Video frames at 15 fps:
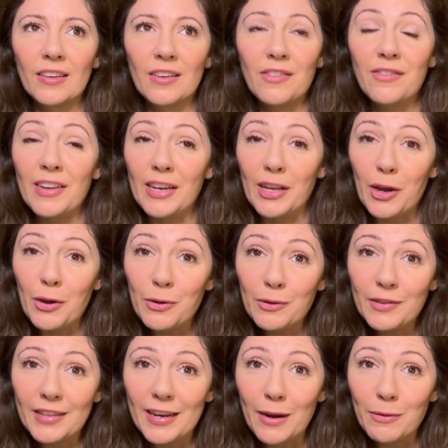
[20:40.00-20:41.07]
videos
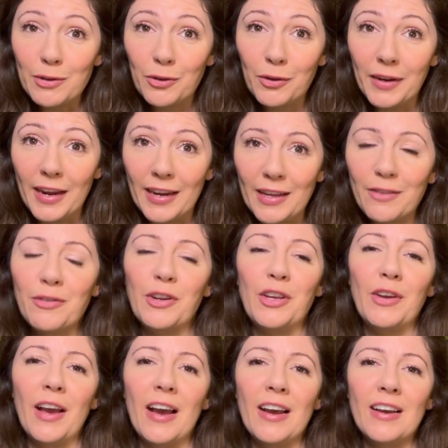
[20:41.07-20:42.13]
that I was creating for you
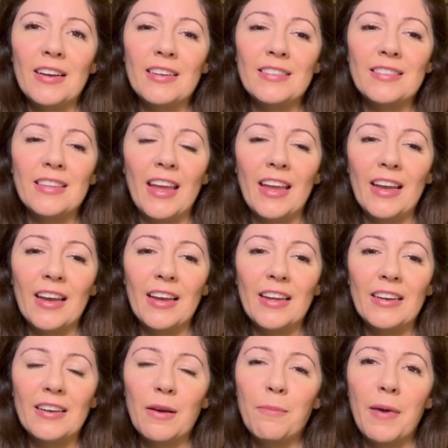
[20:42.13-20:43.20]
guys.
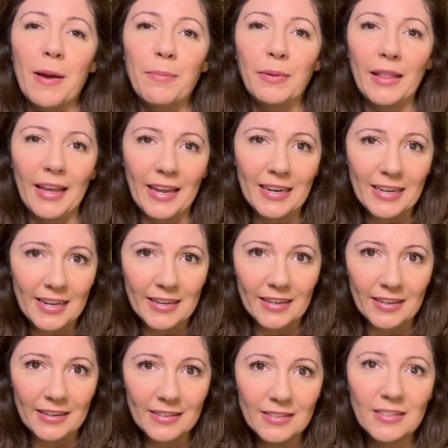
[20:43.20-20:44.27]
And my plan
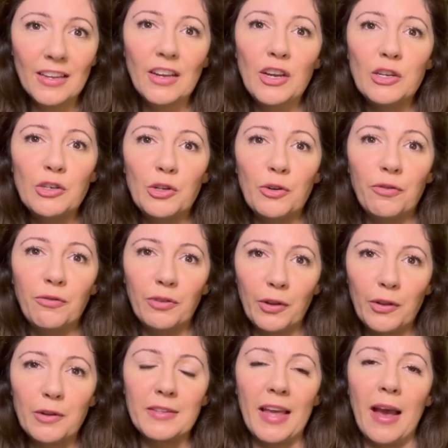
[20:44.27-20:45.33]
is to fill
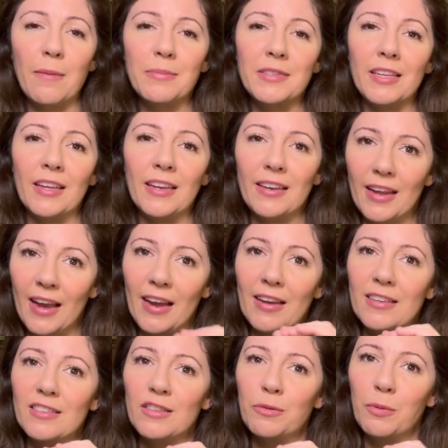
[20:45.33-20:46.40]
those gaps in
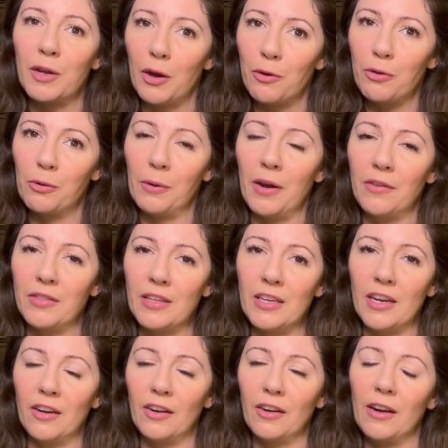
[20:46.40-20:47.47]
as we go throughout the
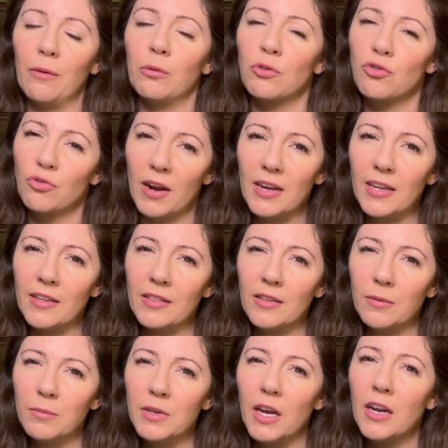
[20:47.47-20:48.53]
year. I will try to get
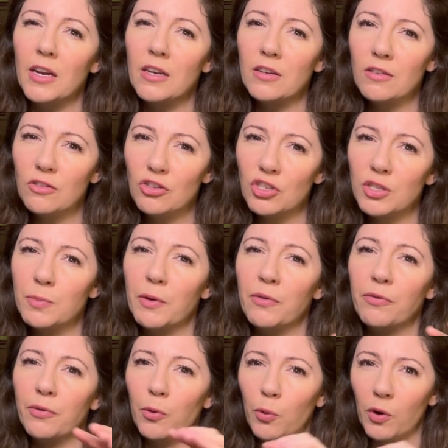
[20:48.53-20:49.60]
them done just
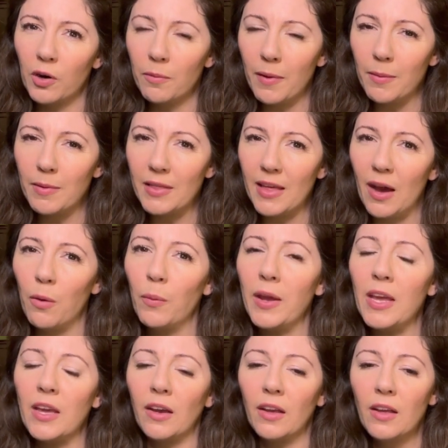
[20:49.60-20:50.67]
before maybe that
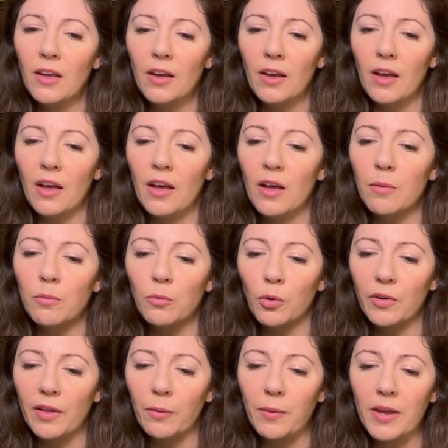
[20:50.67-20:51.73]
week um, or
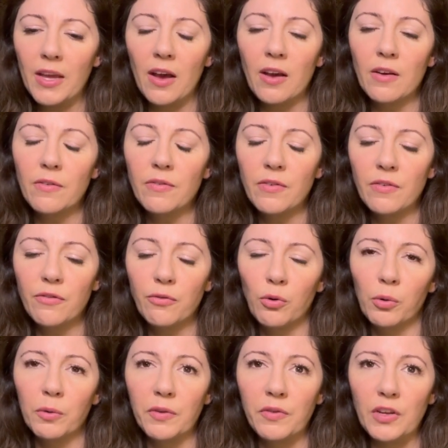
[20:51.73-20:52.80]
that week of
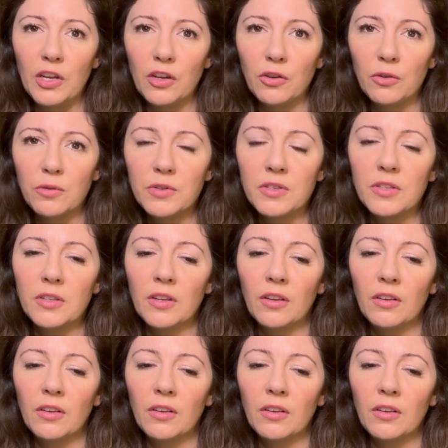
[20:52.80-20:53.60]
for reviews